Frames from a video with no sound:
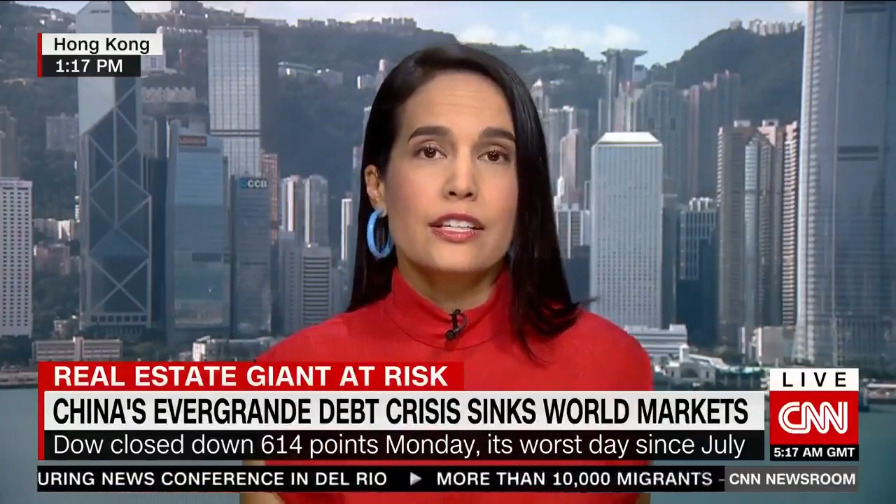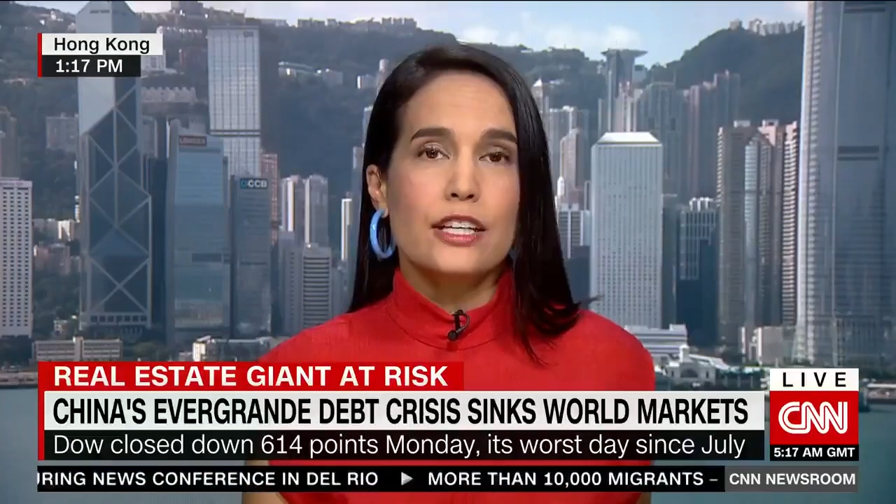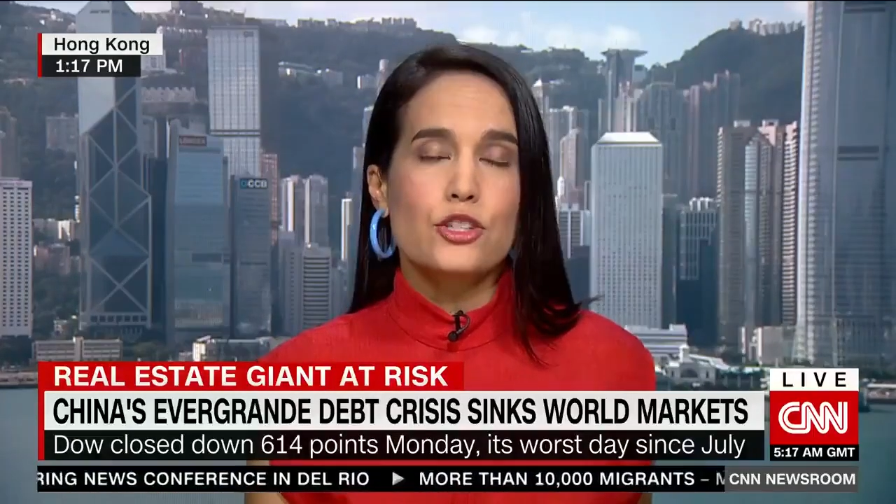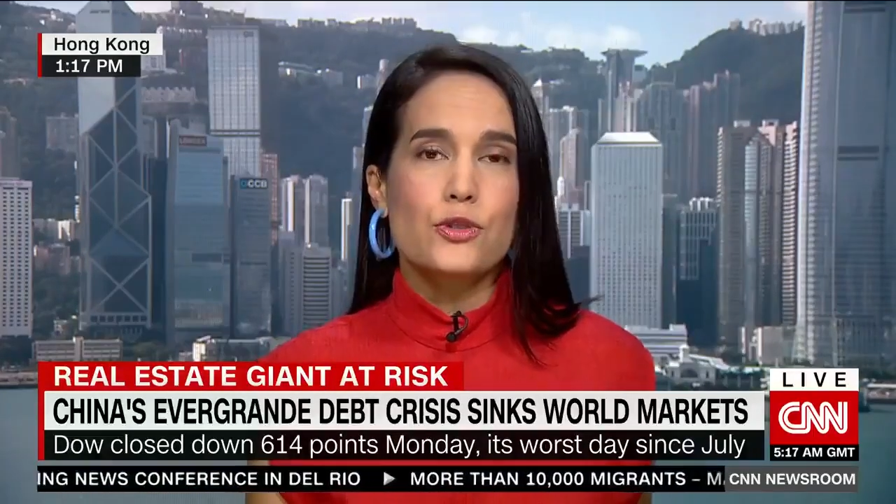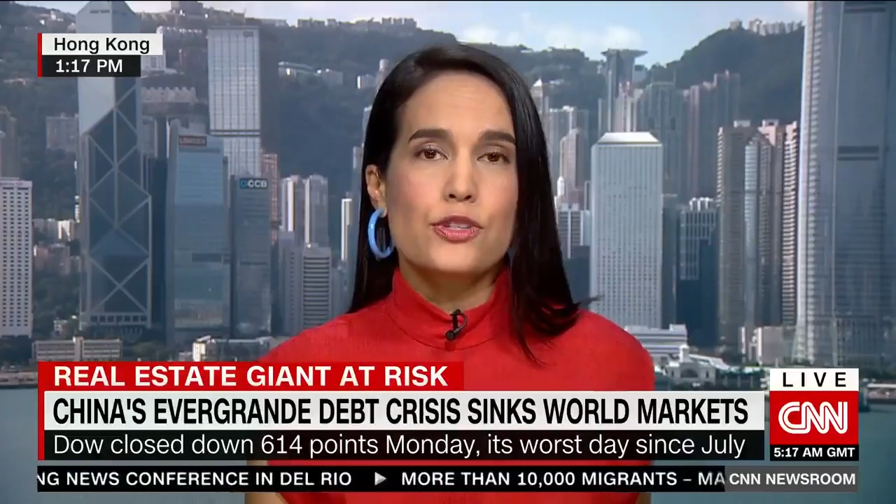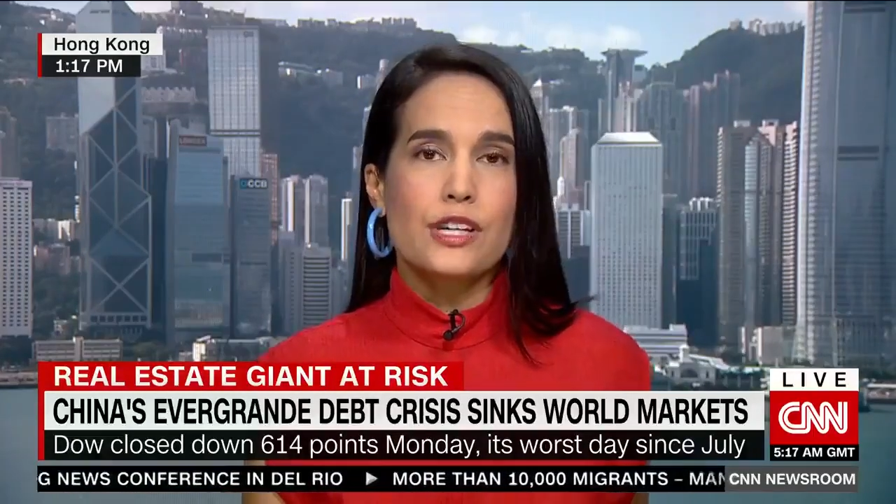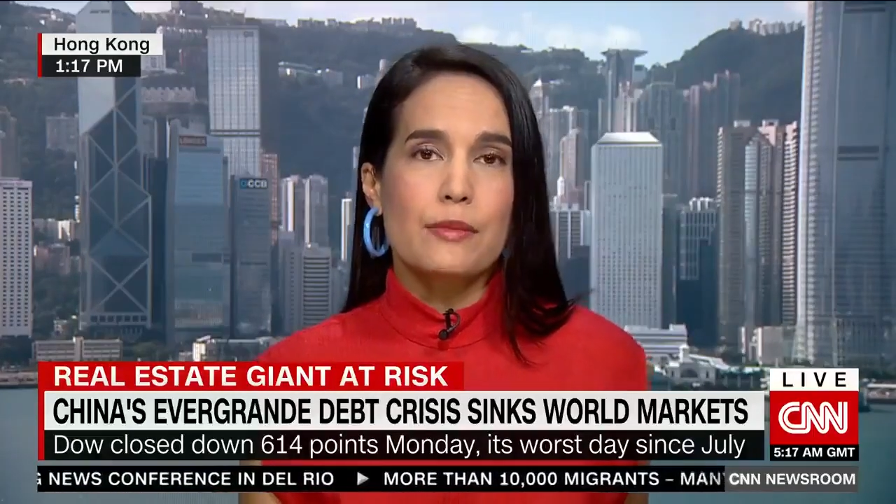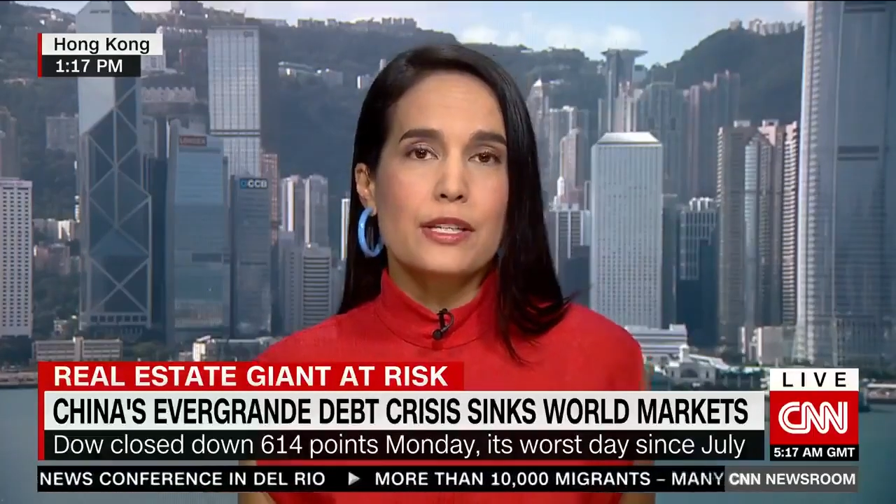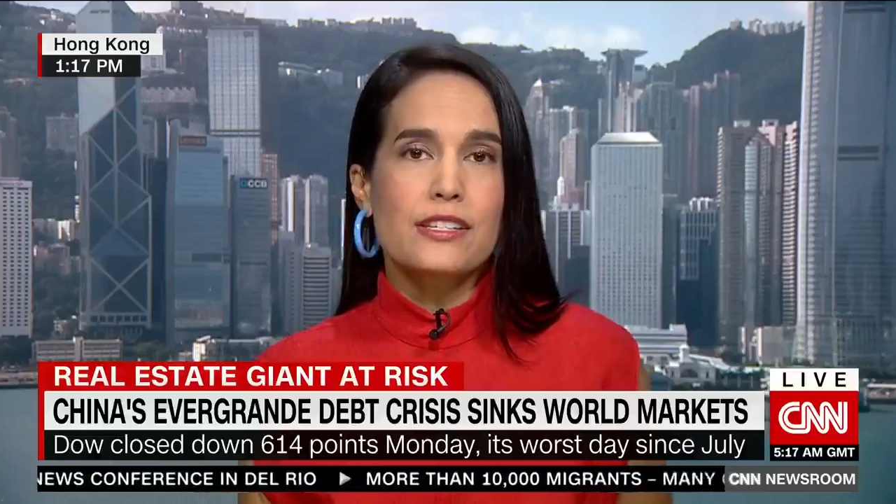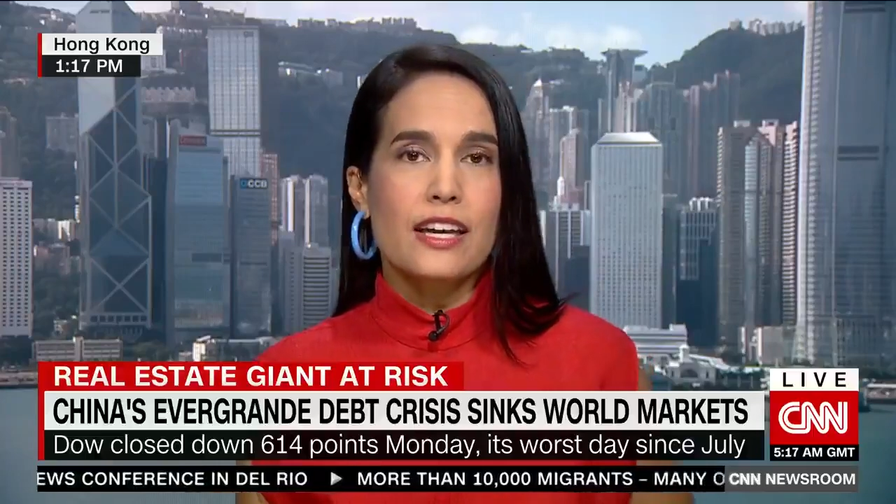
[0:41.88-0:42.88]
to issue a
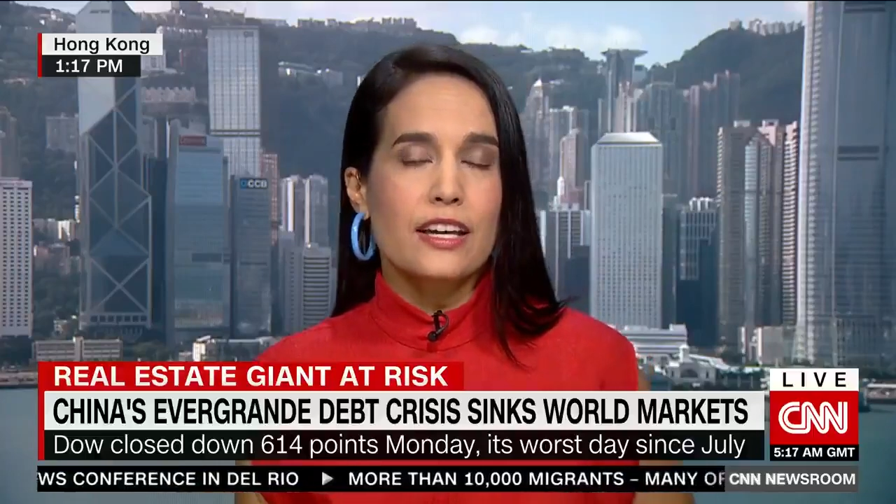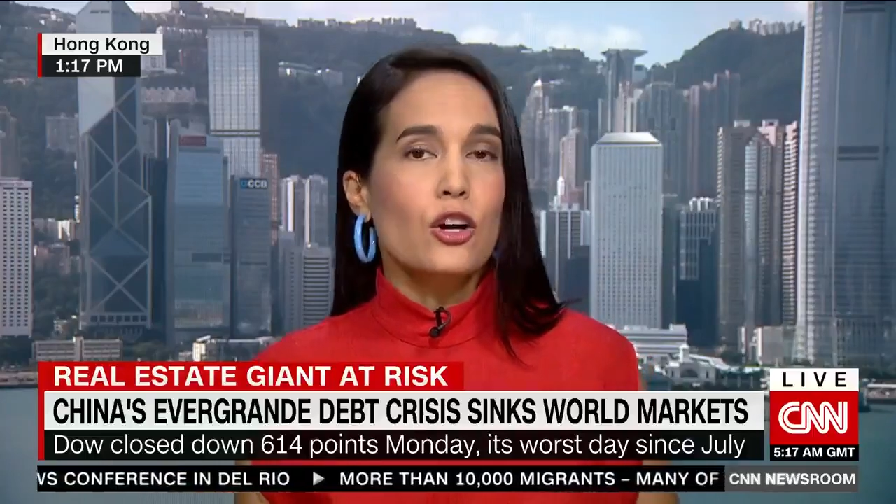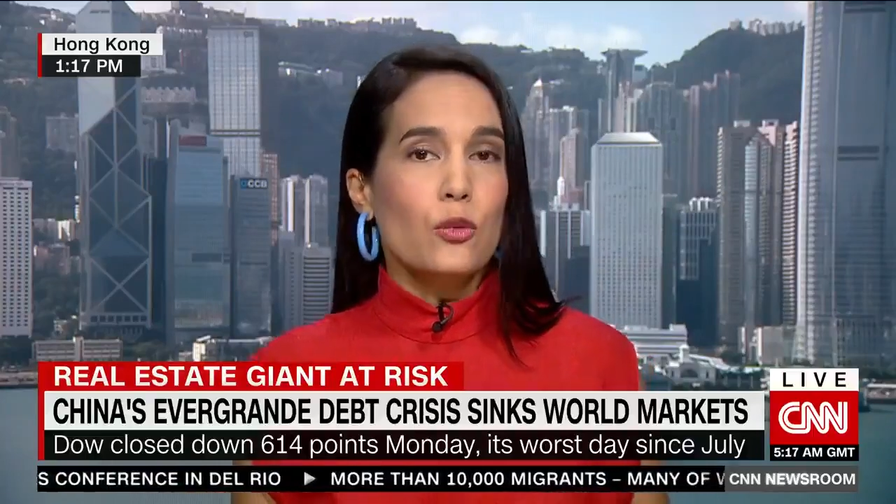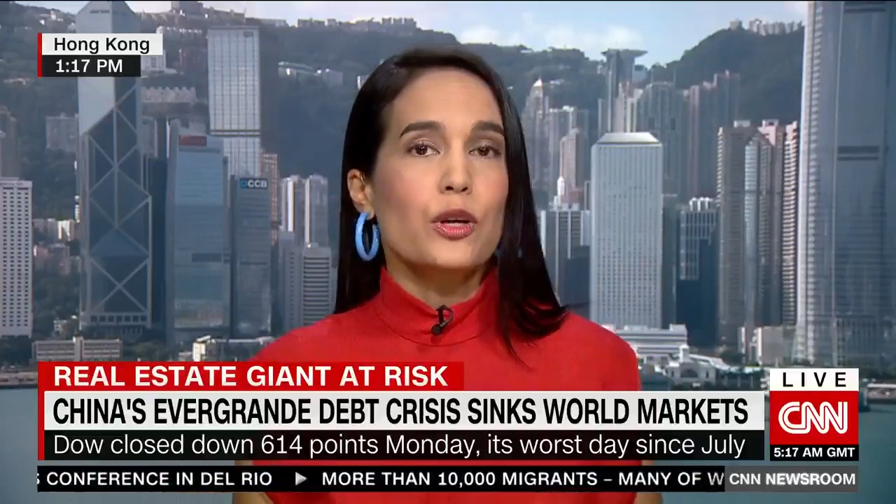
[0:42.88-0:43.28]
statement saying,